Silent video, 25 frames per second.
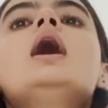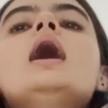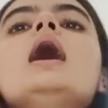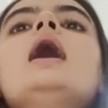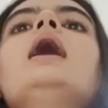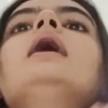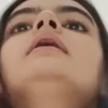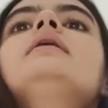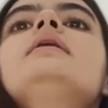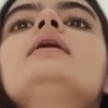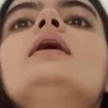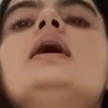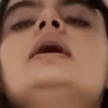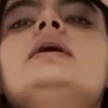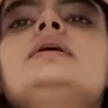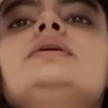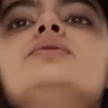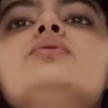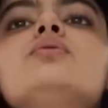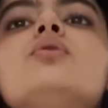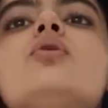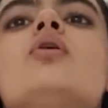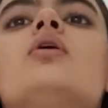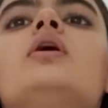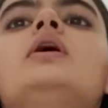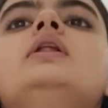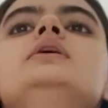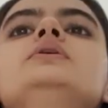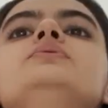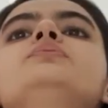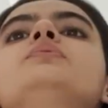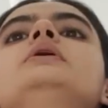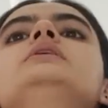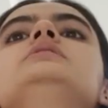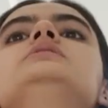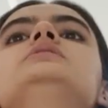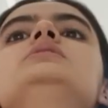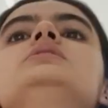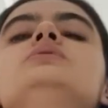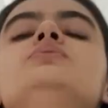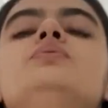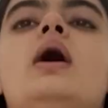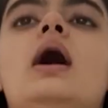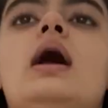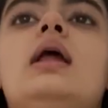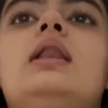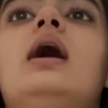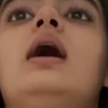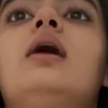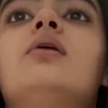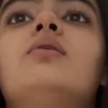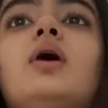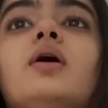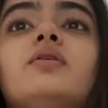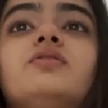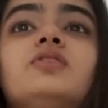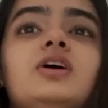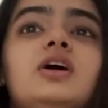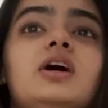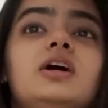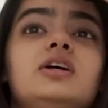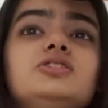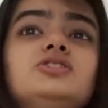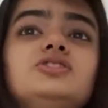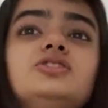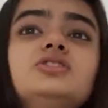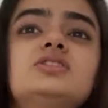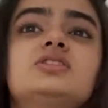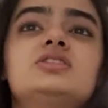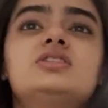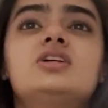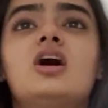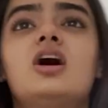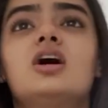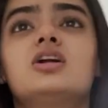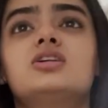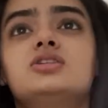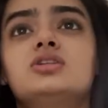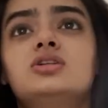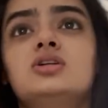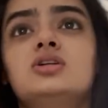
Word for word: And I do oil it once in a while. However, I should start